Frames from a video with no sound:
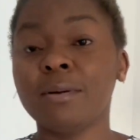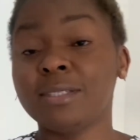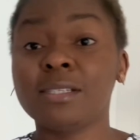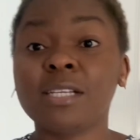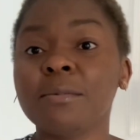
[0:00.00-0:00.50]

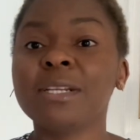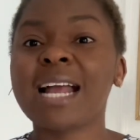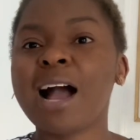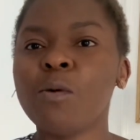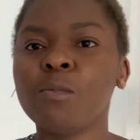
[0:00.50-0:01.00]

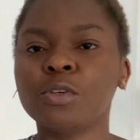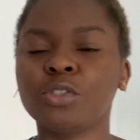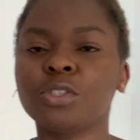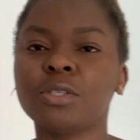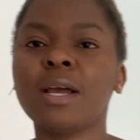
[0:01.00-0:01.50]
determining how
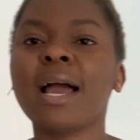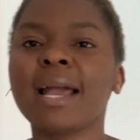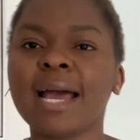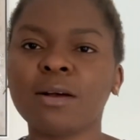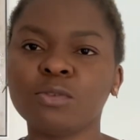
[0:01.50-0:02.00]
much
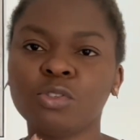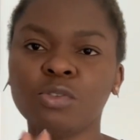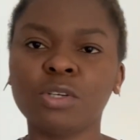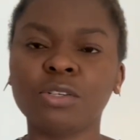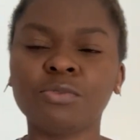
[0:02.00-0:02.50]
accounts
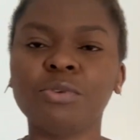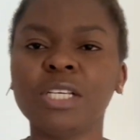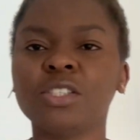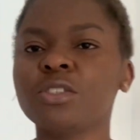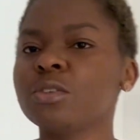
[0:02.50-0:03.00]
you can
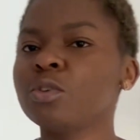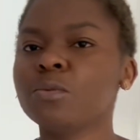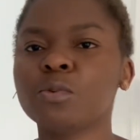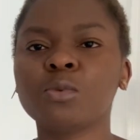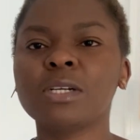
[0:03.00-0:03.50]
reach. So
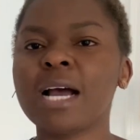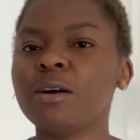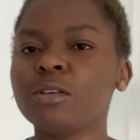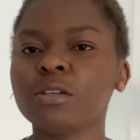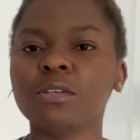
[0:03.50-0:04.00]
number one,
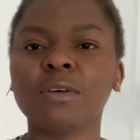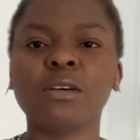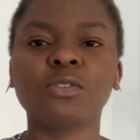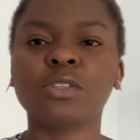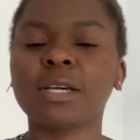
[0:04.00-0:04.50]
how long you've
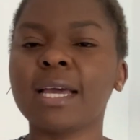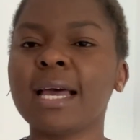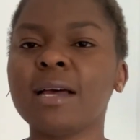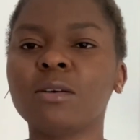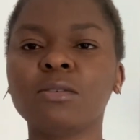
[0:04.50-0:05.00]
held your
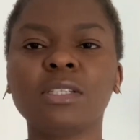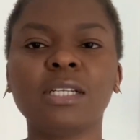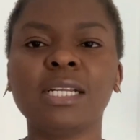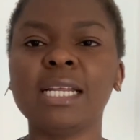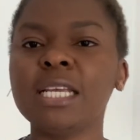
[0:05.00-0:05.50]
account,
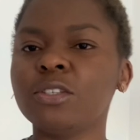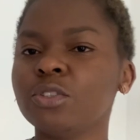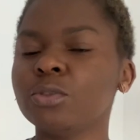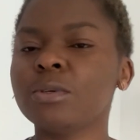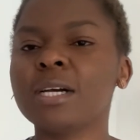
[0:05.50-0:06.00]
the
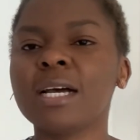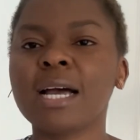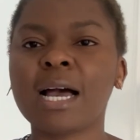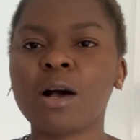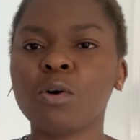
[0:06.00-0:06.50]
niche you are,
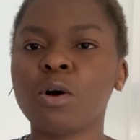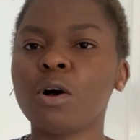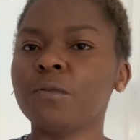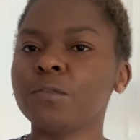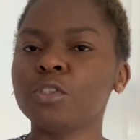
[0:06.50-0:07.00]
how
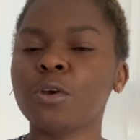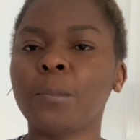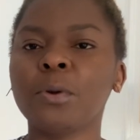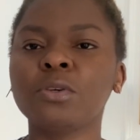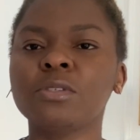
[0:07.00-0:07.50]
often
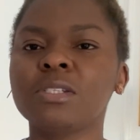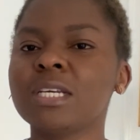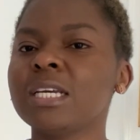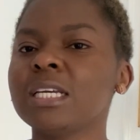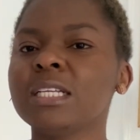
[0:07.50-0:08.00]
you're
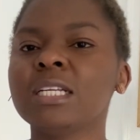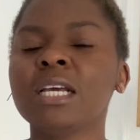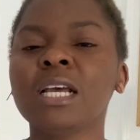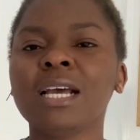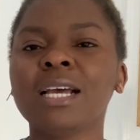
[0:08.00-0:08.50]
posting.
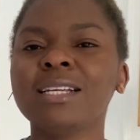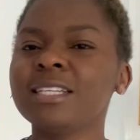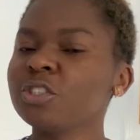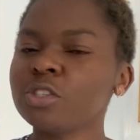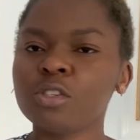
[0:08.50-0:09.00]

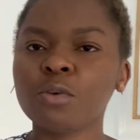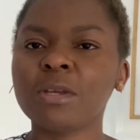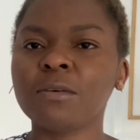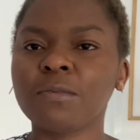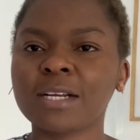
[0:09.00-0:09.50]
There's just so
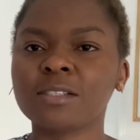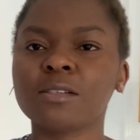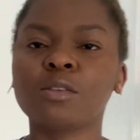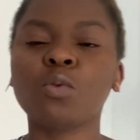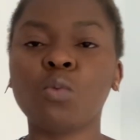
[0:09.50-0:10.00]
many
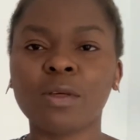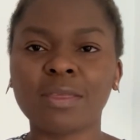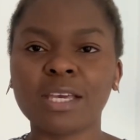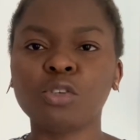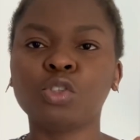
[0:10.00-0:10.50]
factors. So
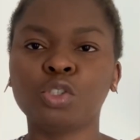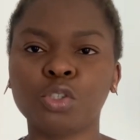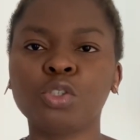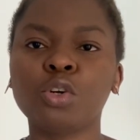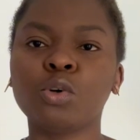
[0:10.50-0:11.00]
one thing you
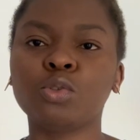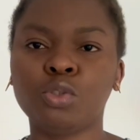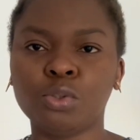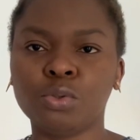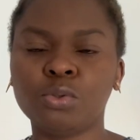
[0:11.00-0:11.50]
should not
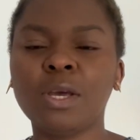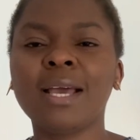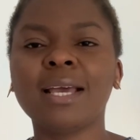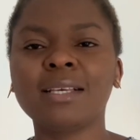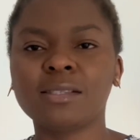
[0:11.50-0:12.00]
do
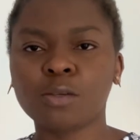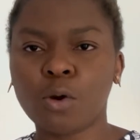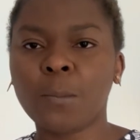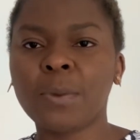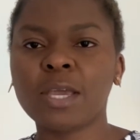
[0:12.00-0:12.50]
is to
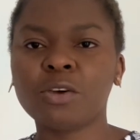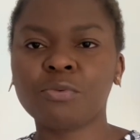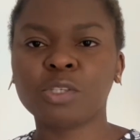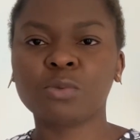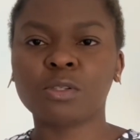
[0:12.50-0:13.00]
compare your
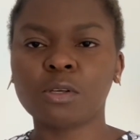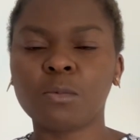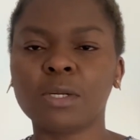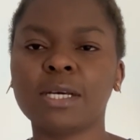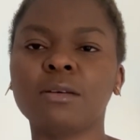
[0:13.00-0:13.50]
reach with
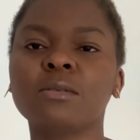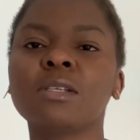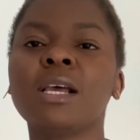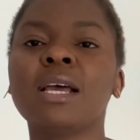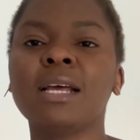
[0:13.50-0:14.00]
someone else.
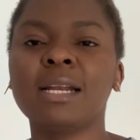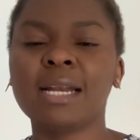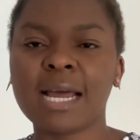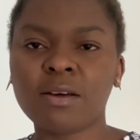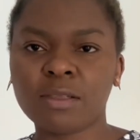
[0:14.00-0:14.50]

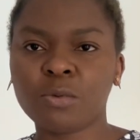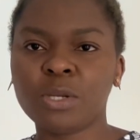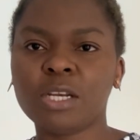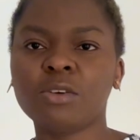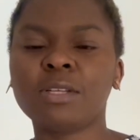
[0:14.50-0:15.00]
Now that
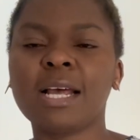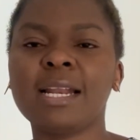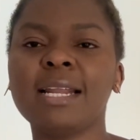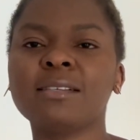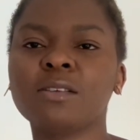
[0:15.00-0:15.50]
we know
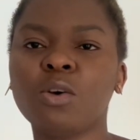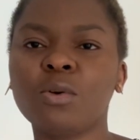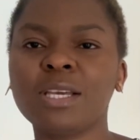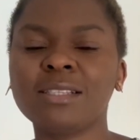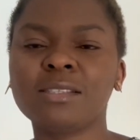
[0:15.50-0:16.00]
that, let's
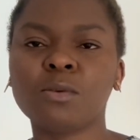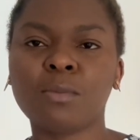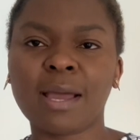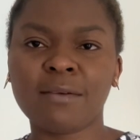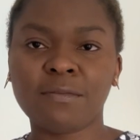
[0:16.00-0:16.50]
go into
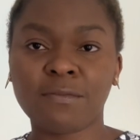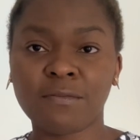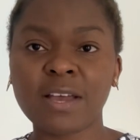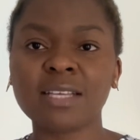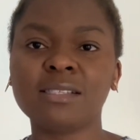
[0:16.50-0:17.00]
my
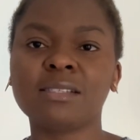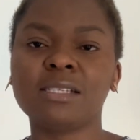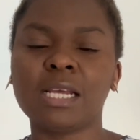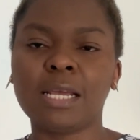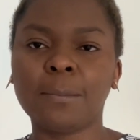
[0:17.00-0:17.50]

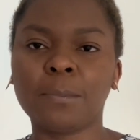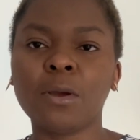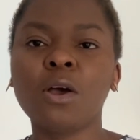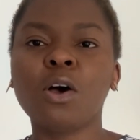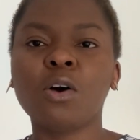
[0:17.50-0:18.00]
first tip
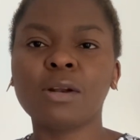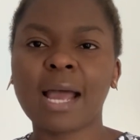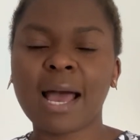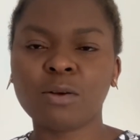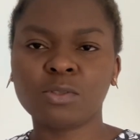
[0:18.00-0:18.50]
on
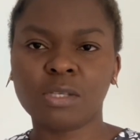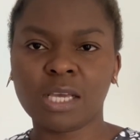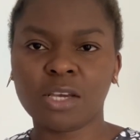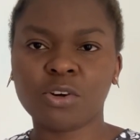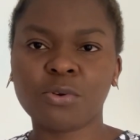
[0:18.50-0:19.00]
how to
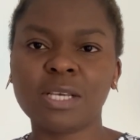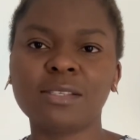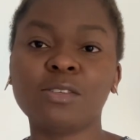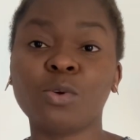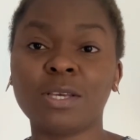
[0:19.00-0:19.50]

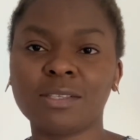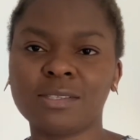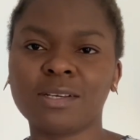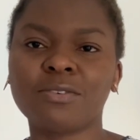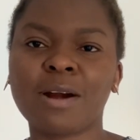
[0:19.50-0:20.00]
increase your
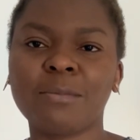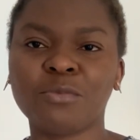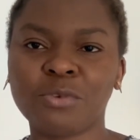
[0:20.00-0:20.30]
Instagram